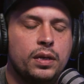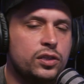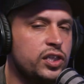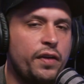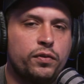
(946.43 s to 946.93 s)

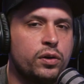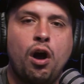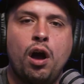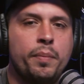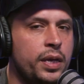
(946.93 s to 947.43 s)
The chef would
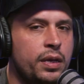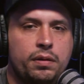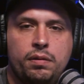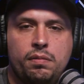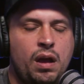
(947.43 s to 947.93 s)
call me.
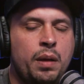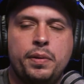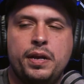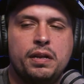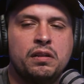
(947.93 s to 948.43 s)
I'd
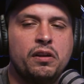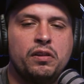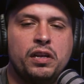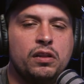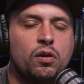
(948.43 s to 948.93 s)
be
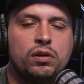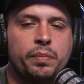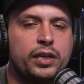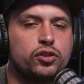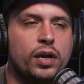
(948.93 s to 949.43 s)
literally loading
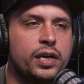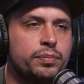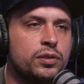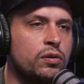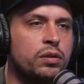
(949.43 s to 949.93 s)
my truck
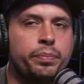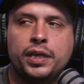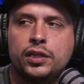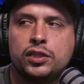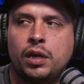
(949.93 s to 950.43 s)
up to go to the
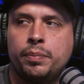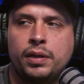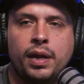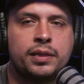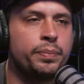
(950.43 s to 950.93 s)
beach, and I'd
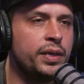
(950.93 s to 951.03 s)
be at the